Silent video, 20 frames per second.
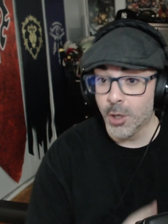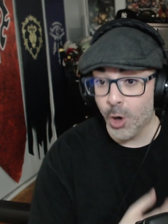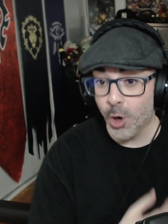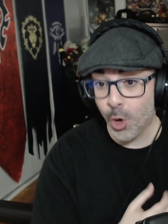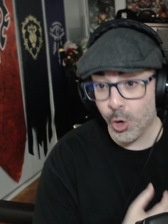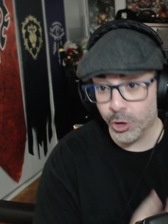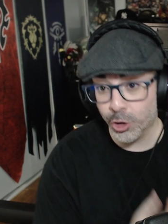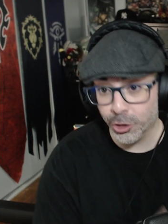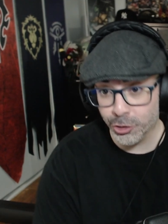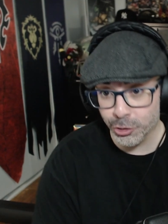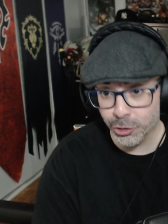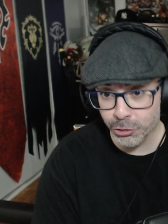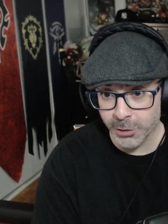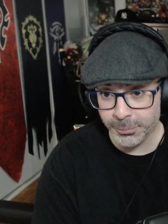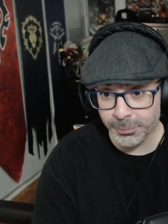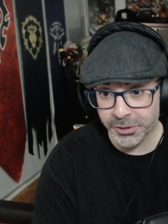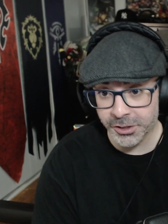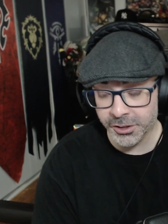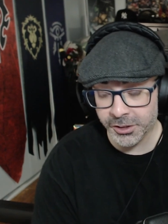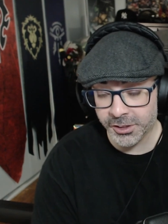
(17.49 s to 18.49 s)
or
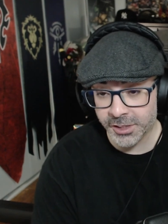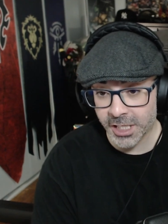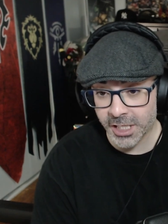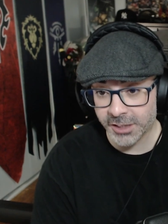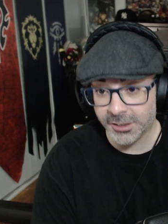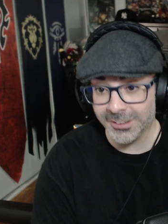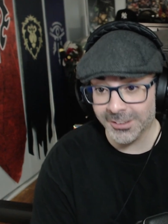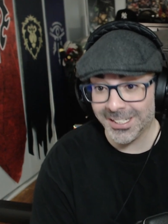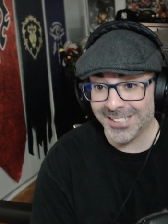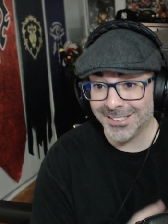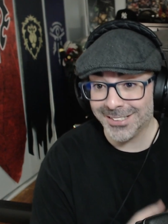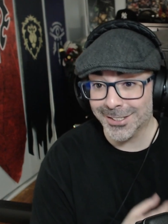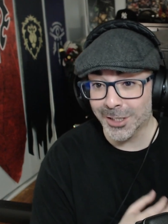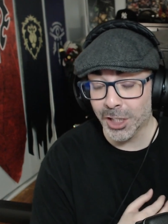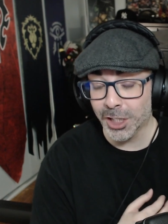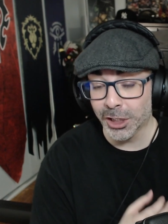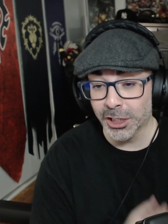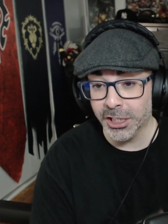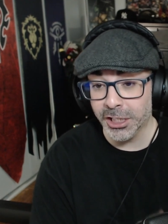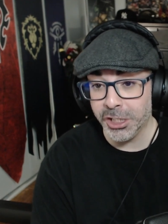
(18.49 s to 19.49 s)
description section that is going to
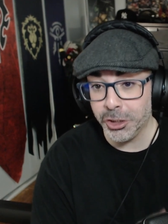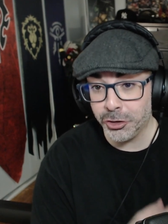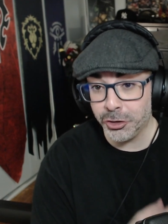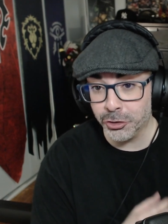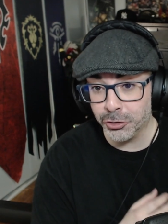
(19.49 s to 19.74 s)
lead you